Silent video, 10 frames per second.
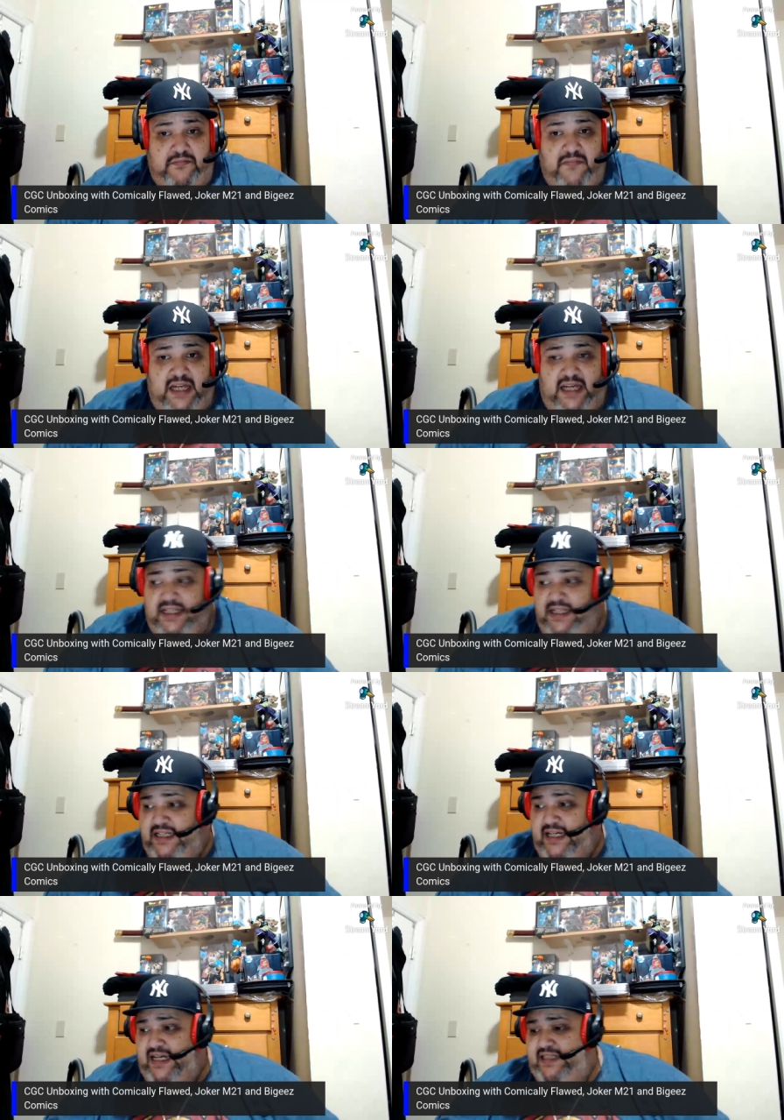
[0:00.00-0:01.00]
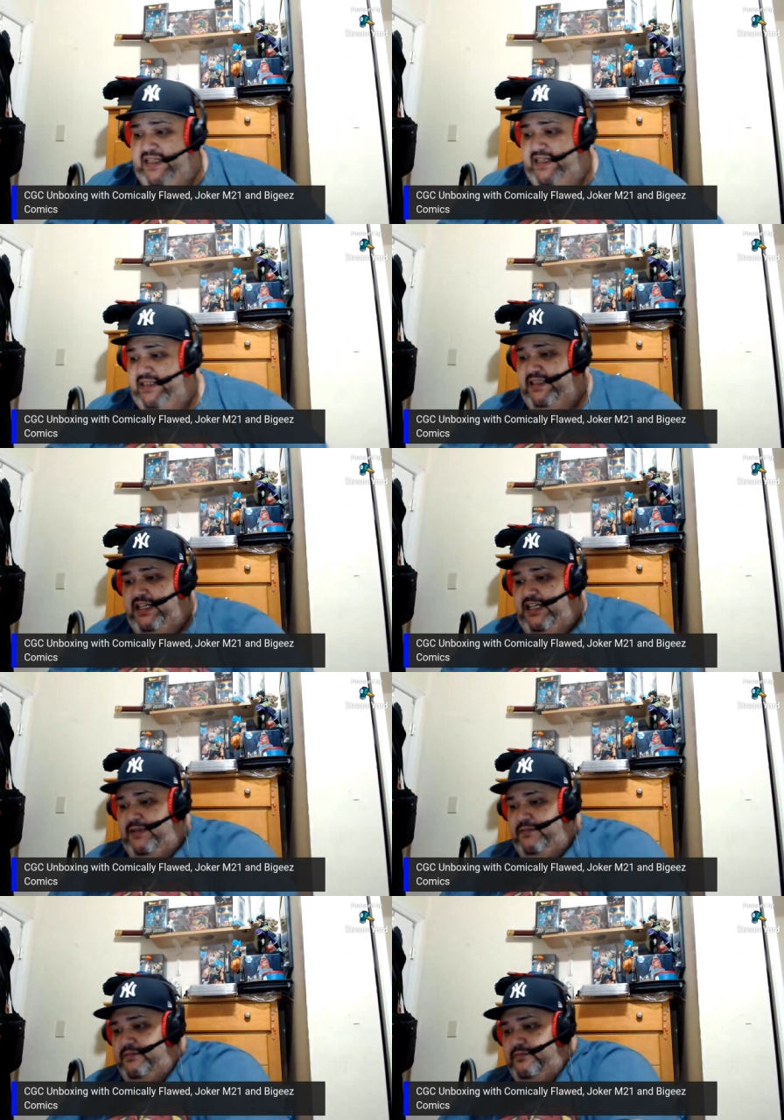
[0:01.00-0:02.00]
Yeah, and then
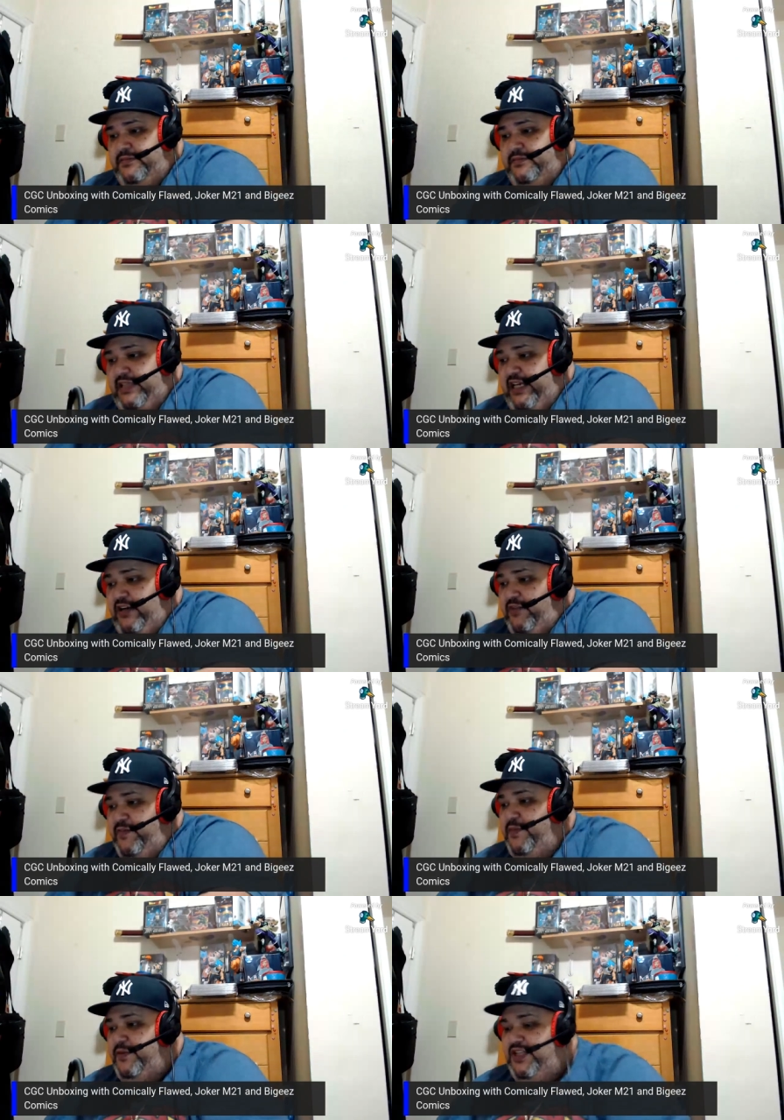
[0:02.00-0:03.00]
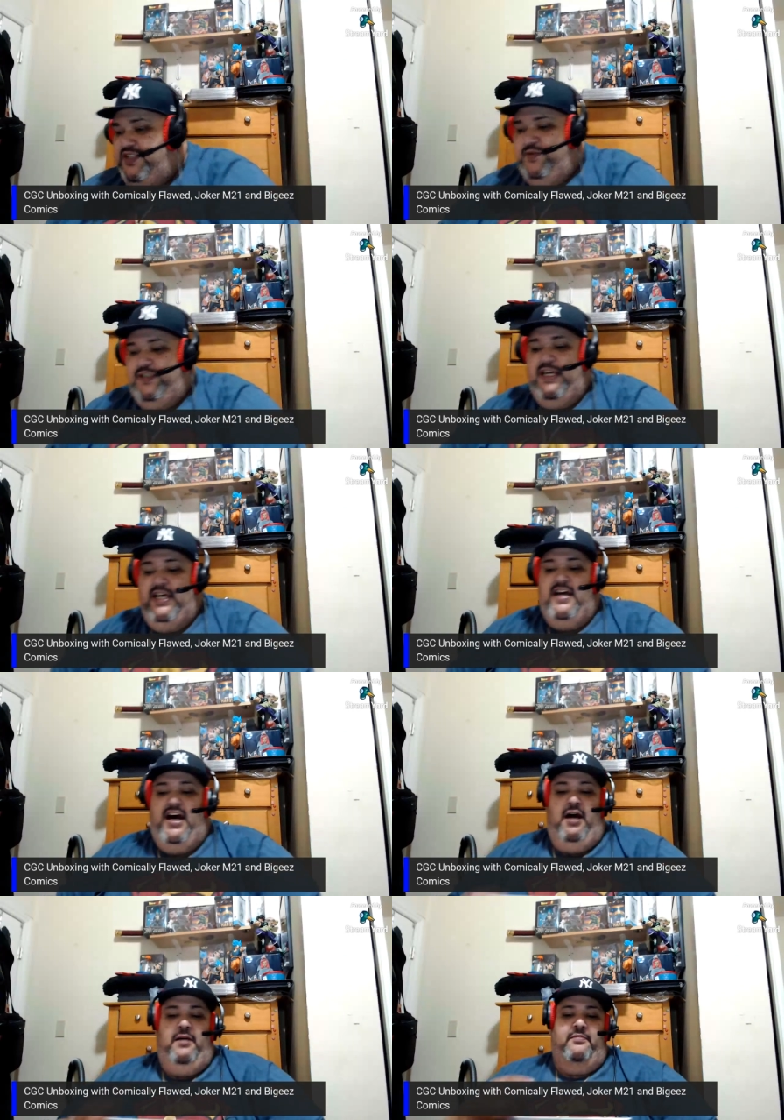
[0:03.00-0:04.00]
um, he hooked me up with this one.
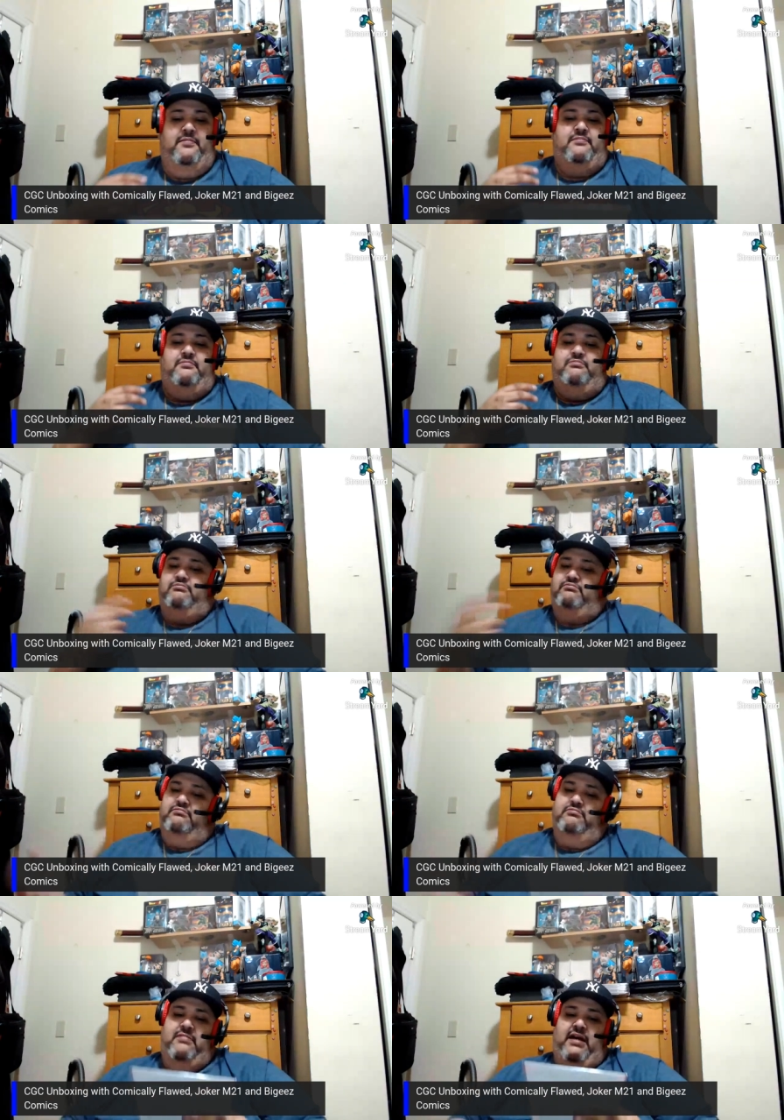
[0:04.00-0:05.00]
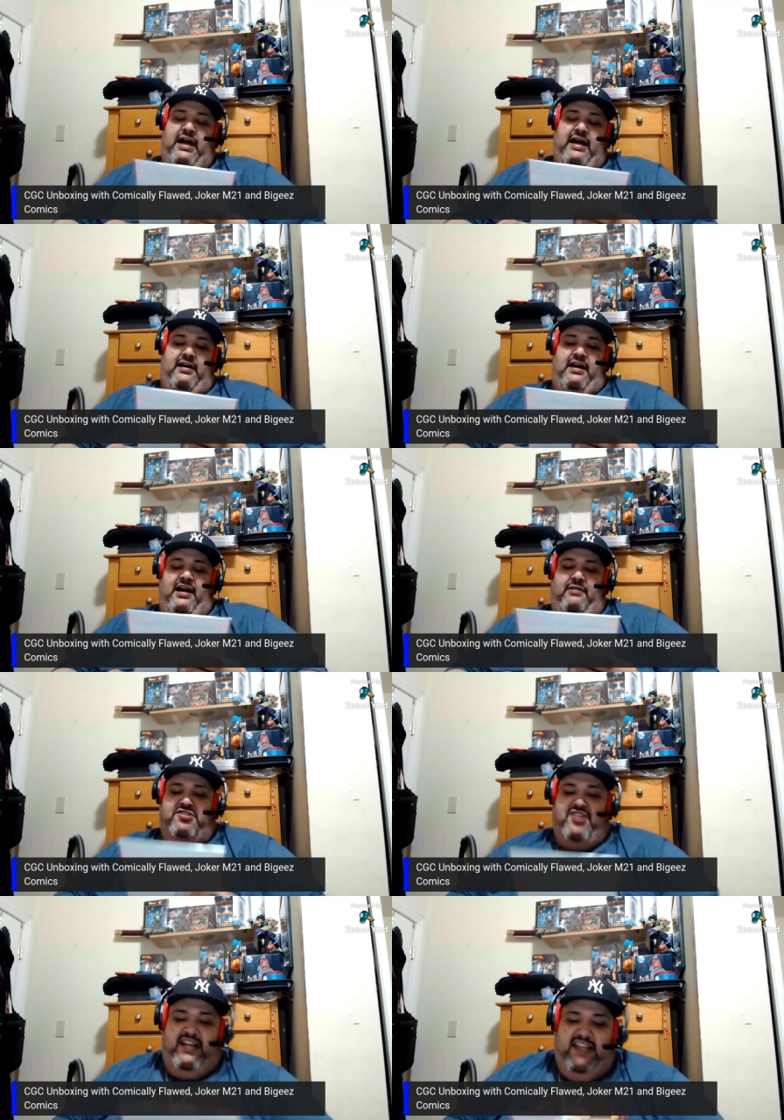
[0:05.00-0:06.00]
Um, I, I was
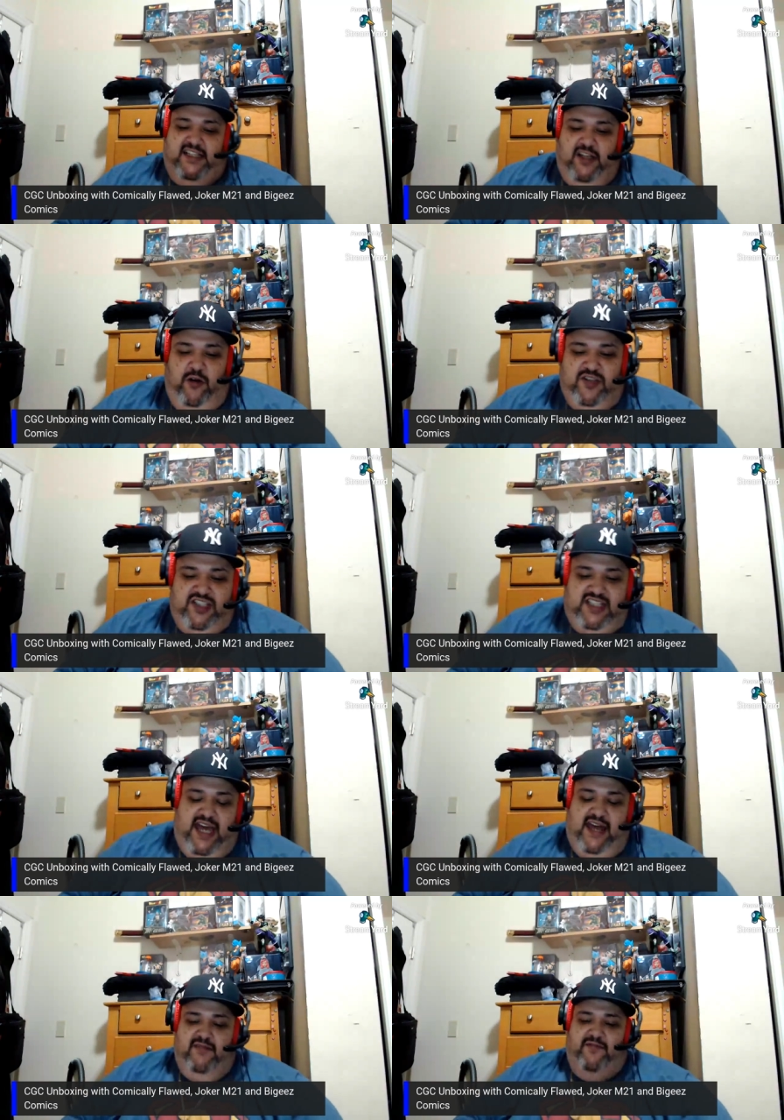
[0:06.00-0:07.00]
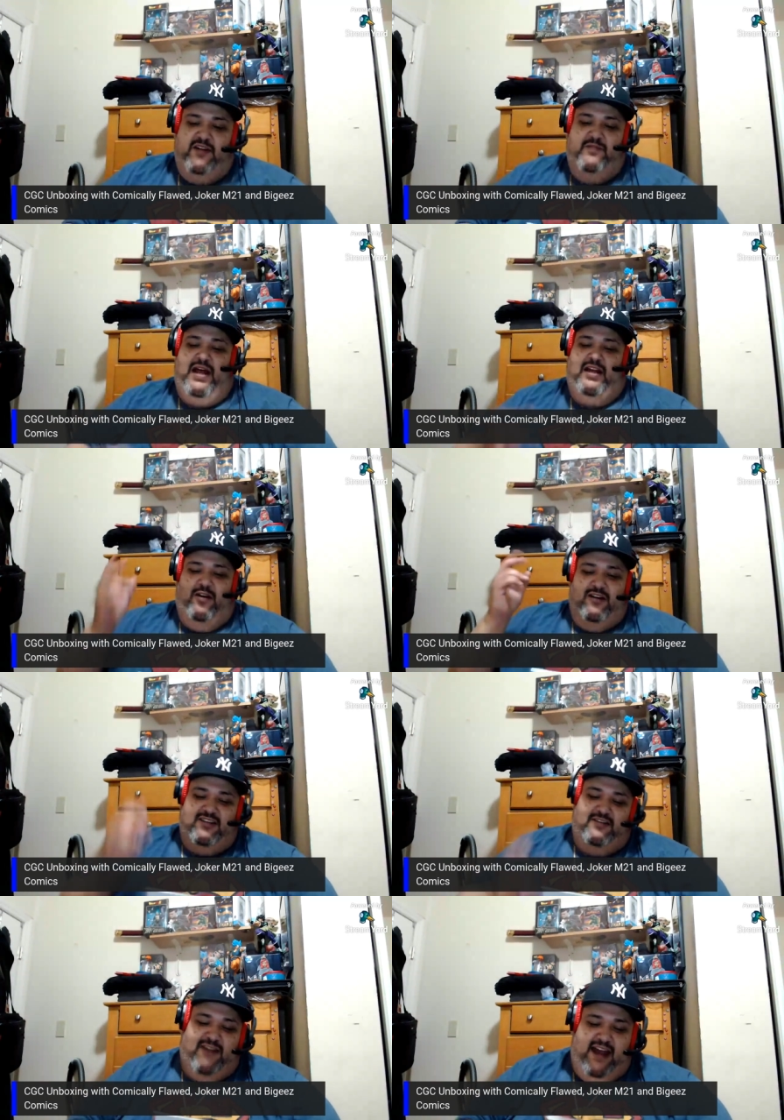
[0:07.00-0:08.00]
trying to get the whole set, but I lost
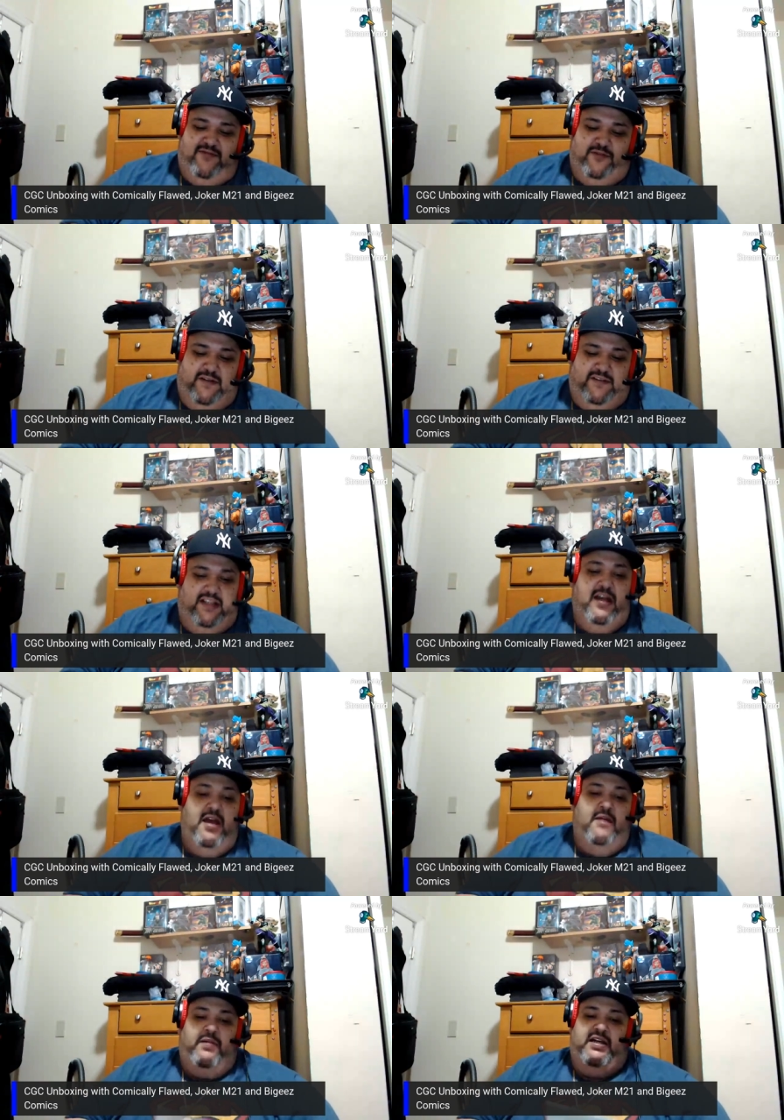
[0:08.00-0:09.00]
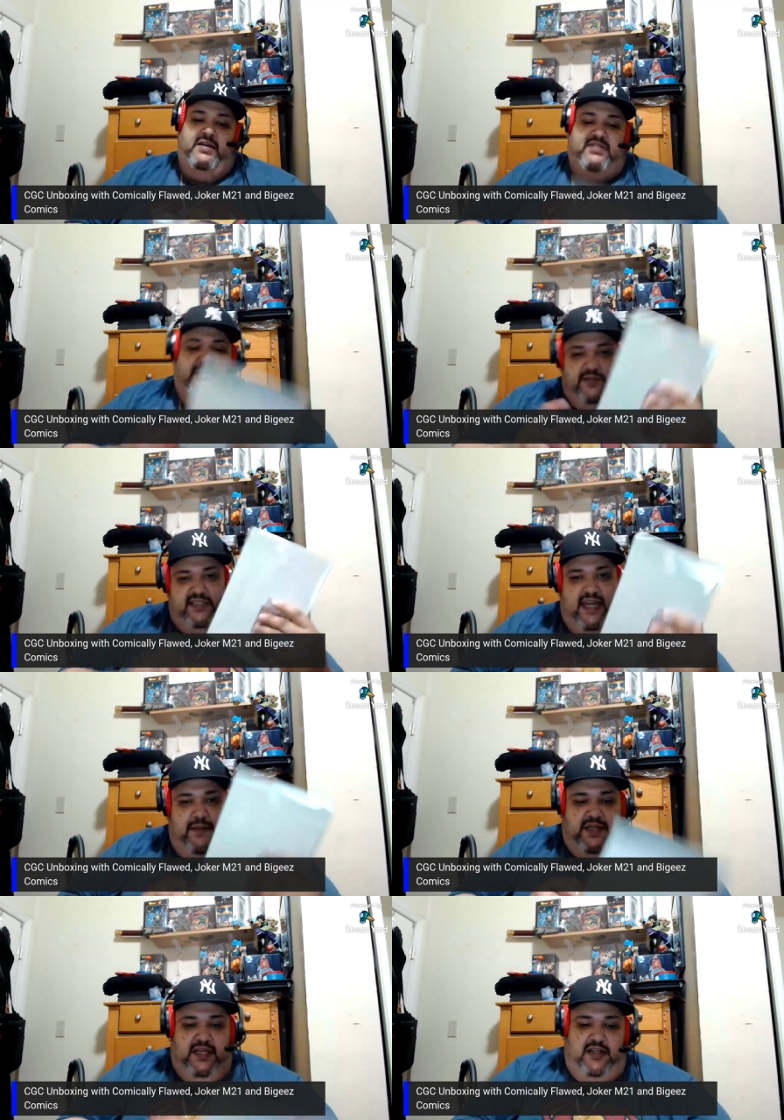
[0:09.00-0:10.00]
on the raffle and everything. But he was able to
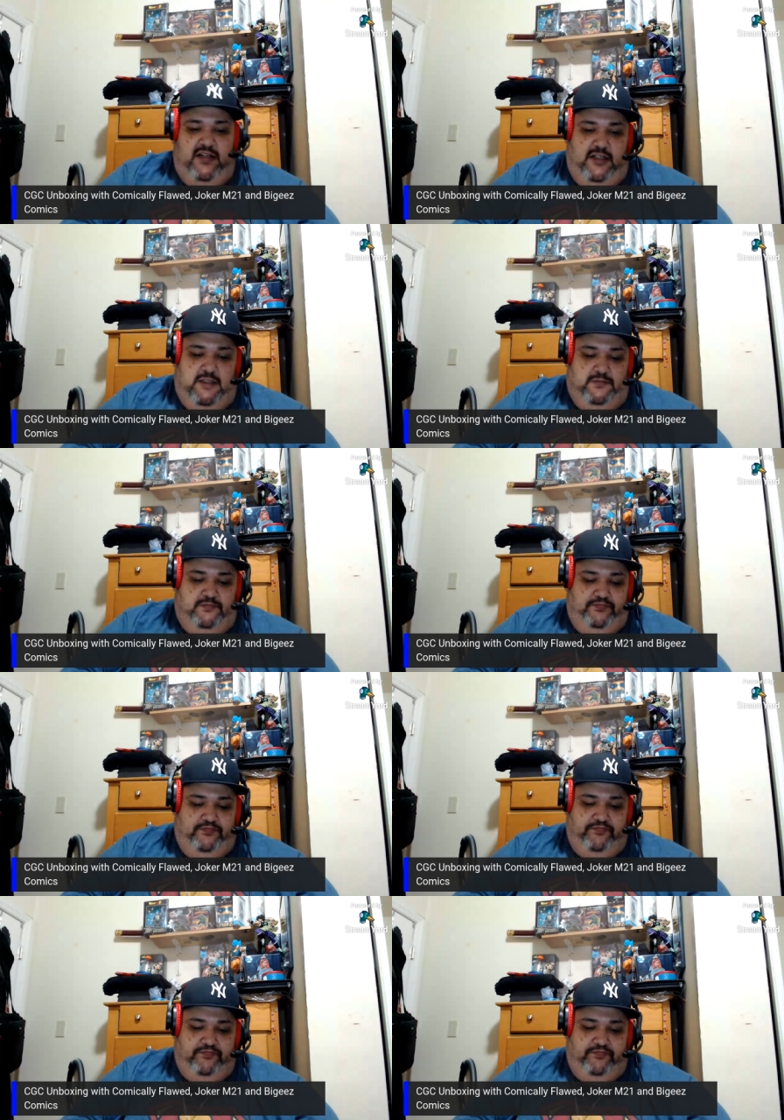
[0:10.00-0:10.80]
get me a um,